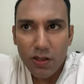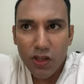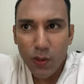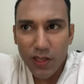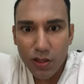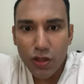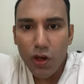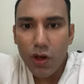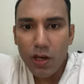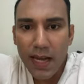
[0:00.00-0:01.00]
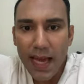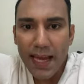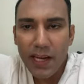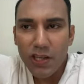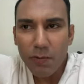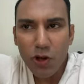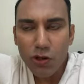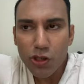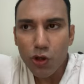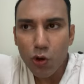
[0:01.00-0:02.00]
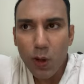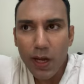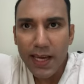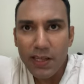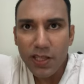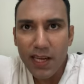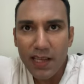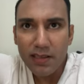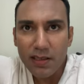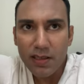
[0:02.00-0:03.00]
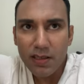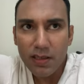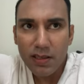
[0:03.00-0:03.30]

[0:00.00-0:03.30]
to a certain age, I'm not sure what age it is,